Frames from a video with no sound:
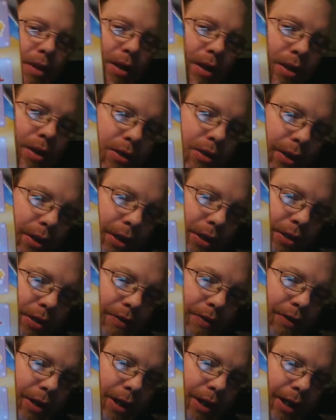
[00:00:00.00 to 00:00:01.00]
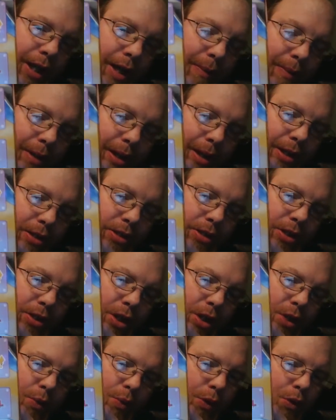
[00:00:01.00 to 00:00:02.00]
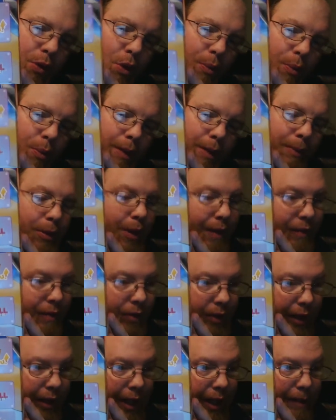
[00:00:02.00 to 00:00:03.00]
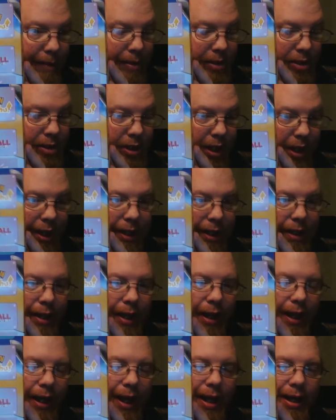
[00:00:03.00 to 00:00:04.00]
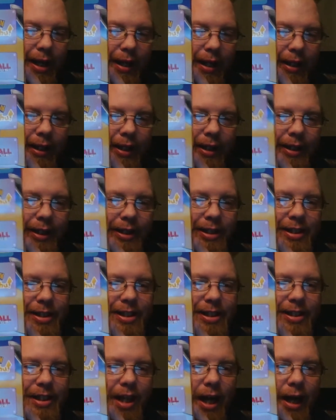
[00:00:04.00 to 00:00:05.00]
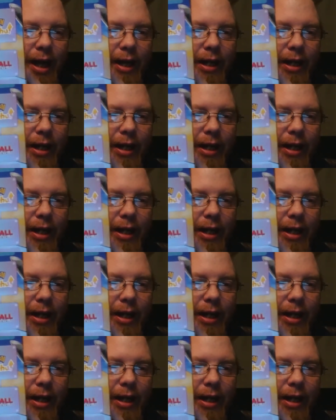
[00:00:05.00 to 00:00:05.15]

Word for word: so here's the front of the game case. When you open it up, you have your game inside, and on the inside